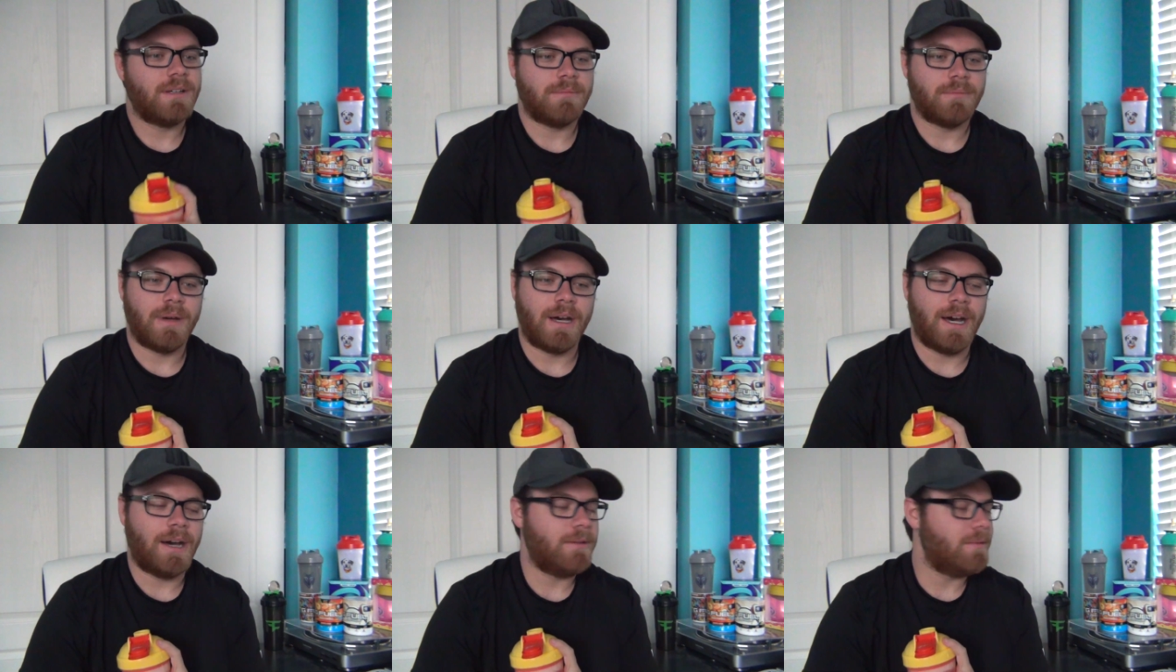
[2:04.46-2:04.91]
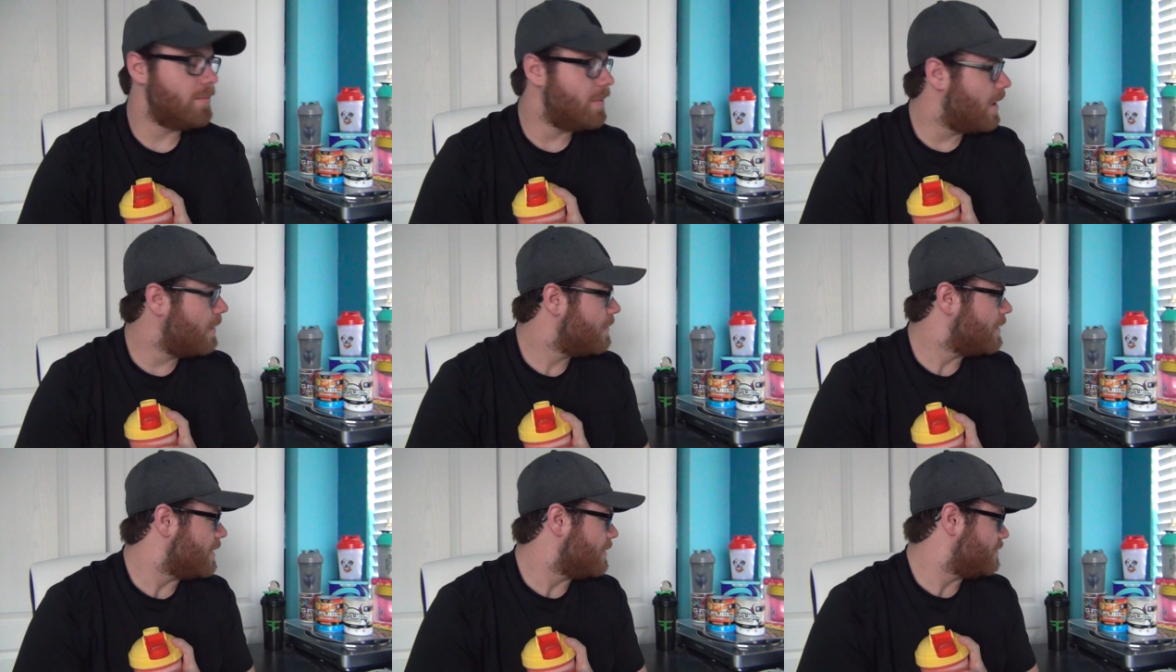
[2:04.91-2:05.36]
Bahama
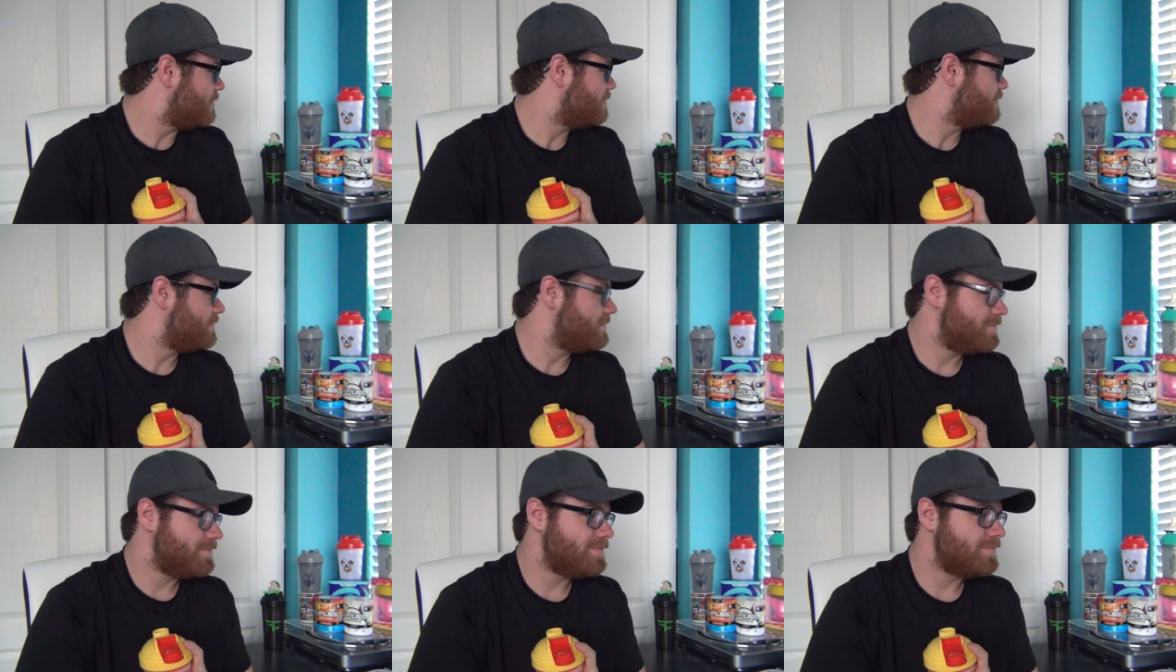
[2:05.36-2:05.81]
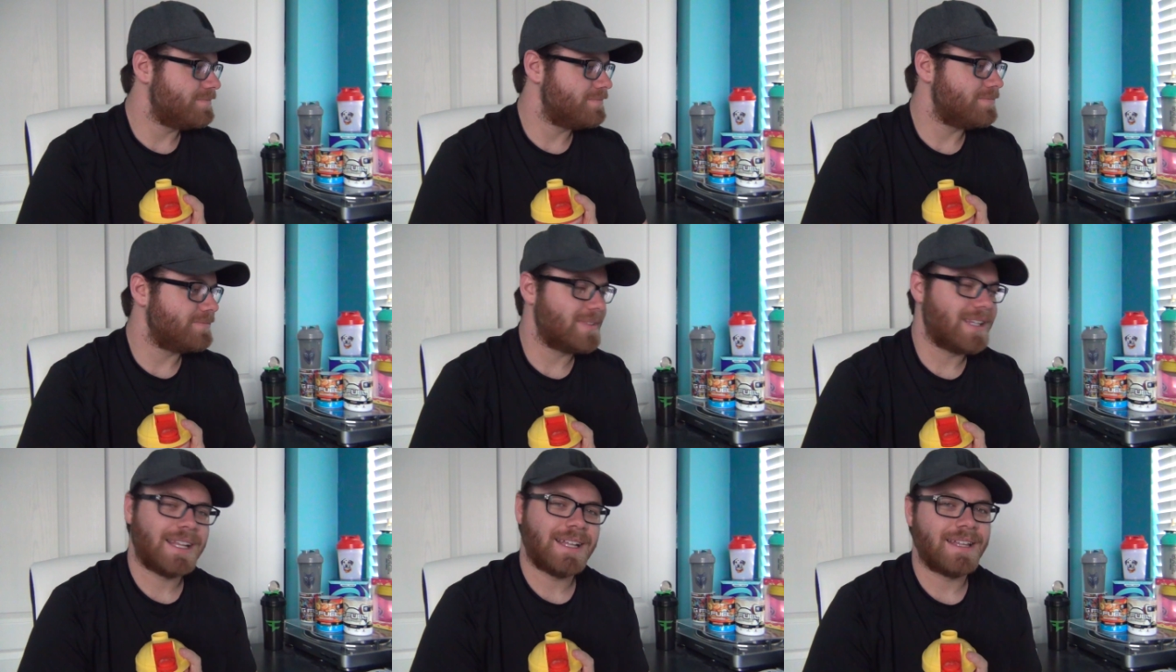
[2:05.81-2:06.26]
Mama.
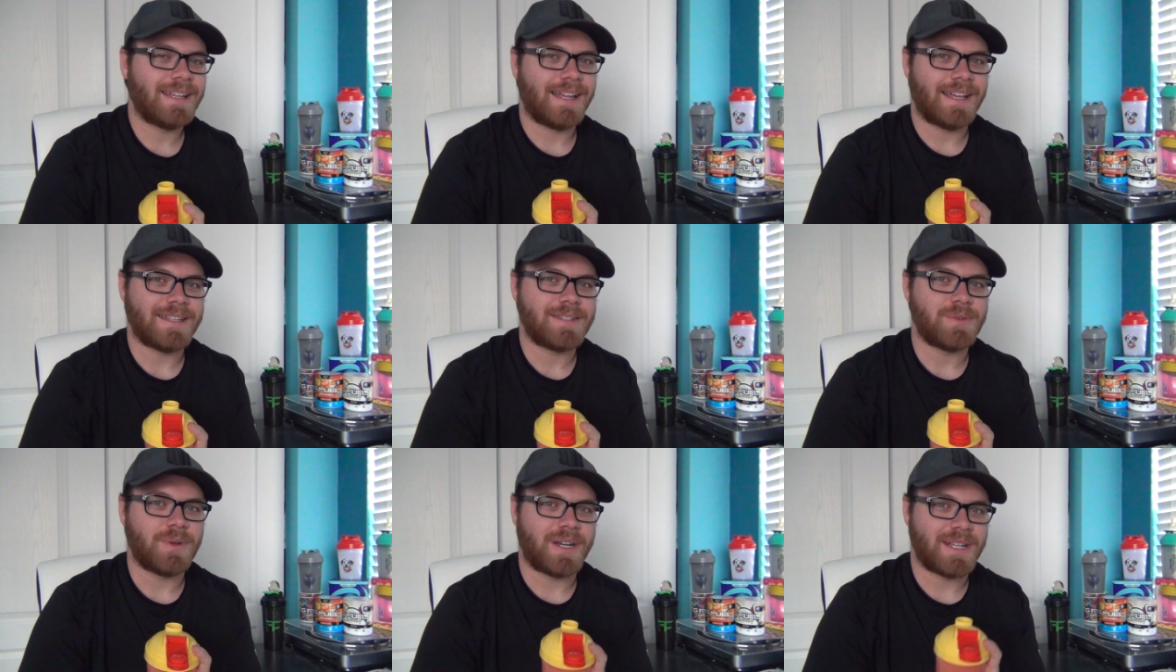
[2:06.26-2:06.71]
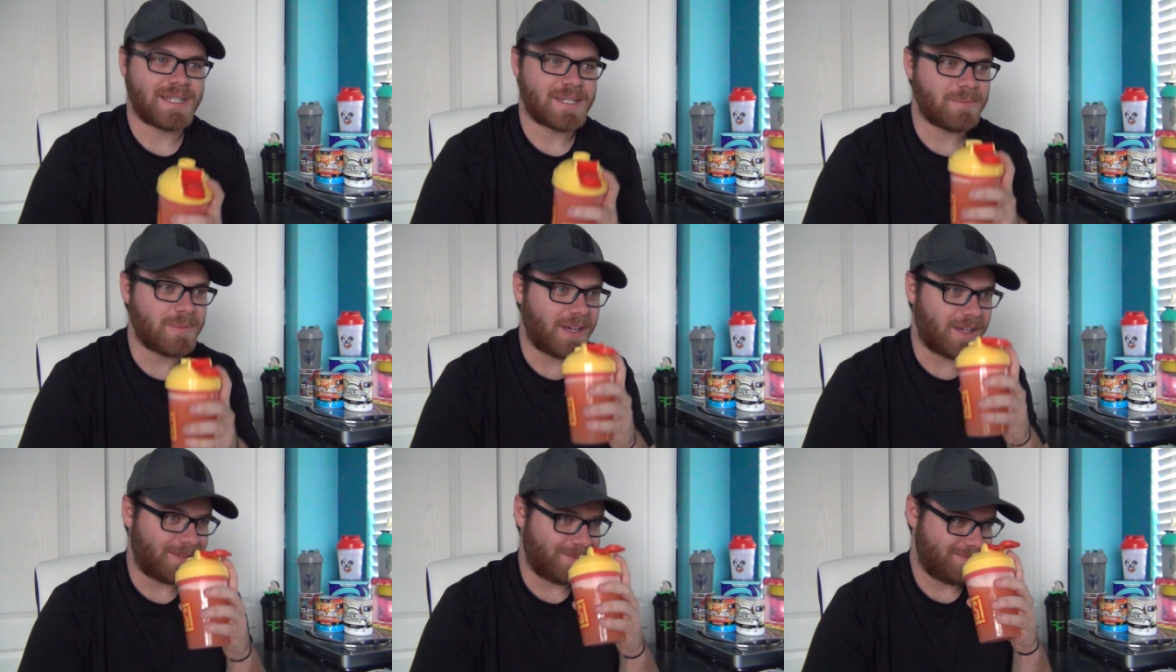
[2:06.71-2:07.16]
That's what I
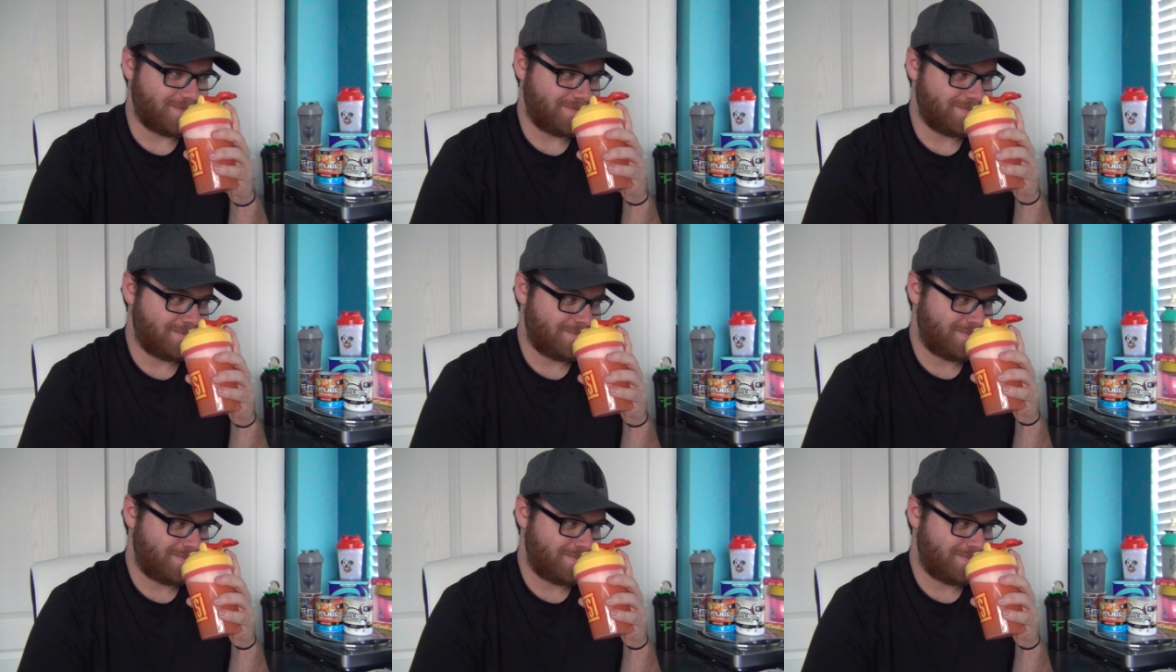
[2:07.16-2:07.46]
smell.